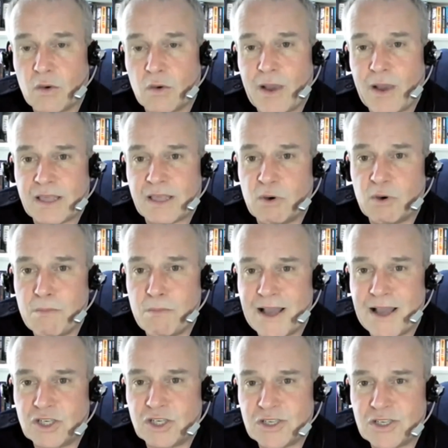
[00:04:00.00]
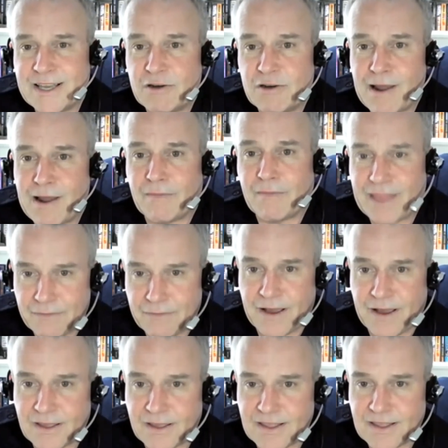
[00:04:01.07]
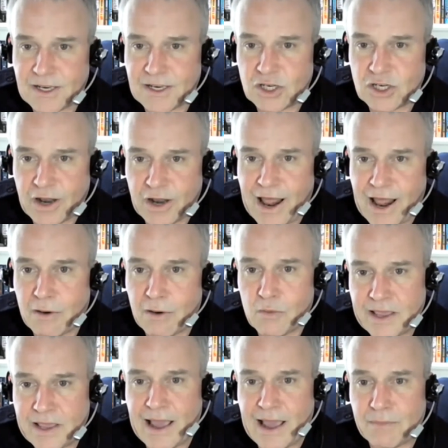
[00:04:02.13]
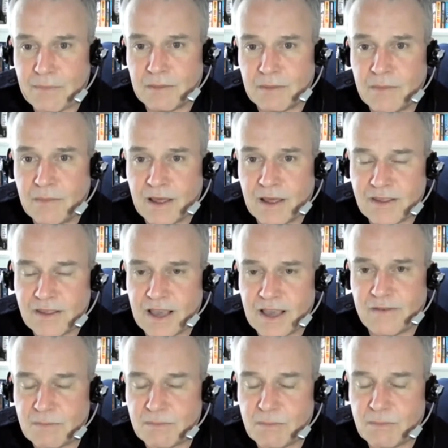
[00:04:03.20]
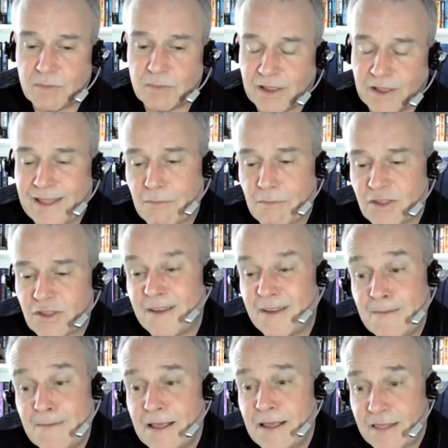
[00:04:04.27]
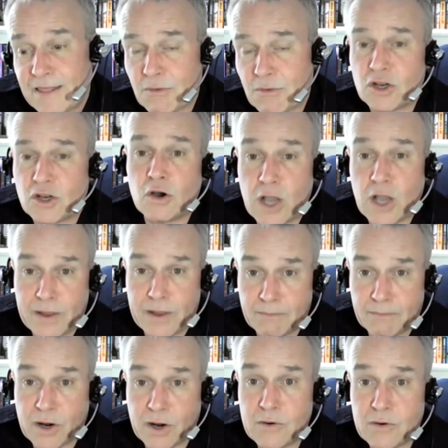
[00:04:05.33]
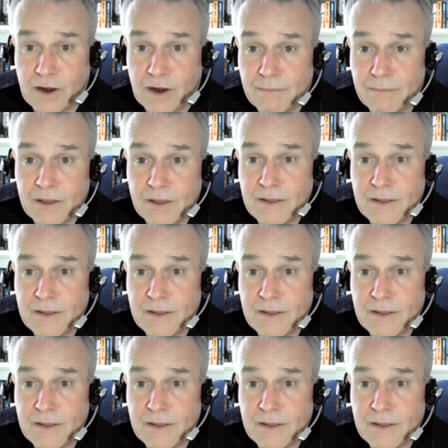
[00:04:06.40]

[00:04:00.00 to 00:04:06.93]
so we had to put measures in around that fire station and how we kept them as safe as possible. And that was an ongoing program.